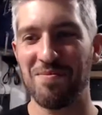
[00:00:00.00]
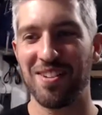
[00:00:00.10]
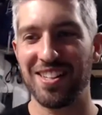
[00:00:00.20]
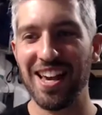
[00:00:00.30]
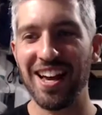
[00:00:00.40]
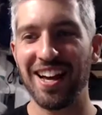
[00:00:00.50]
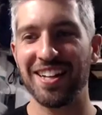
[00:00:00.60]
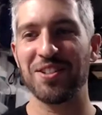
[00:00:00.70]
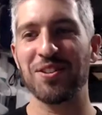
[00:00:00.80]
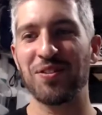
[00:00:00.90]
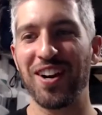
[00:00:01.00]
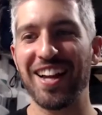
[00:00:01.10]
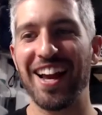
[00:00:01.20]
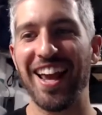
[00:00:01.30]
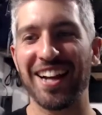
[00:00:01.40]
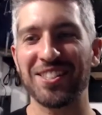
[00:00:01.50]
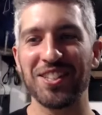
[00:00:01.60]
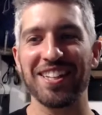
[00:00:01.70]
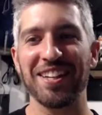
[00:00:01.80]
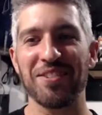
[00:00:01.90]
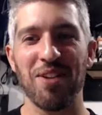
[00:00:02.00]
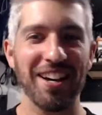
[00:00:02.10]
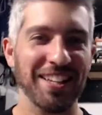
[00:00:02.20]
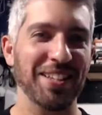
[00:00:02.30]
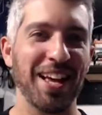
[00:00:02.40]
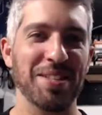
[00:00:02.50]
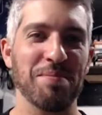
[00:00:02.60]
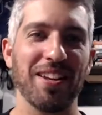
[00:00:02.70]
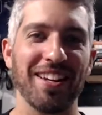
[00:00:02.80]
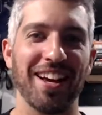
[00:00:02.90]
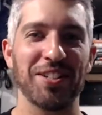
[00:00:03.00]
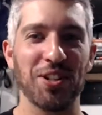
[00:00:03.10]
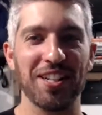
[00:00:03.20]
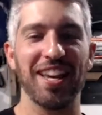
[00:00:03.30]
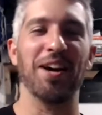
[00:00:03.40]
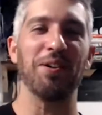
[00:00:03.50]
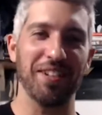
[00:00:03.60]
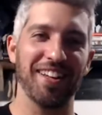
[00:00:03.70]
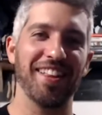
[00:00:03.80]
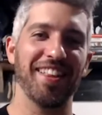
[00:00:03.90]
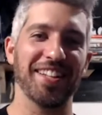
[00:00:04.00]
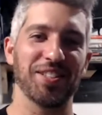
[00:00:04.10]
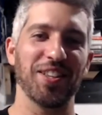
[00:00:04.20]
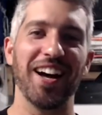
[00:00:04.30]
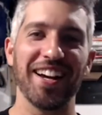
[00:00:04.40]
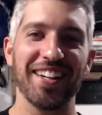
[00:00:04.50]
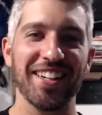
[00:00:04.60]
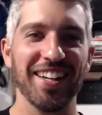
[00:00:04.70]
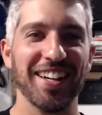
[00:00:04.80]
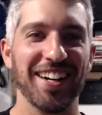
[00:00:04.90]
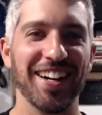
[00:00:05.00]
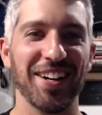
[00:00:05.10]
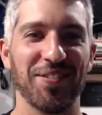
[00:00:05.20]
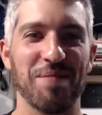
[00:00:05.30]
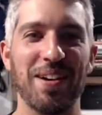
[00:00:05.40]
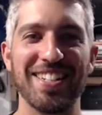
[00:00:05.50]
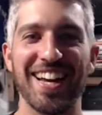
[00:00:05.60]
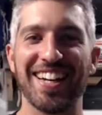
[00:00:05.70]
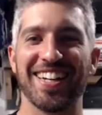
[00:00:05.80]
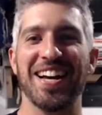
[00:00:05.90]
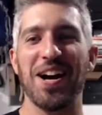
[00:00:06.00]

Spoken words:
Yeah, so it's funny. I actually like right at the last minute, I took out that slide from my deck.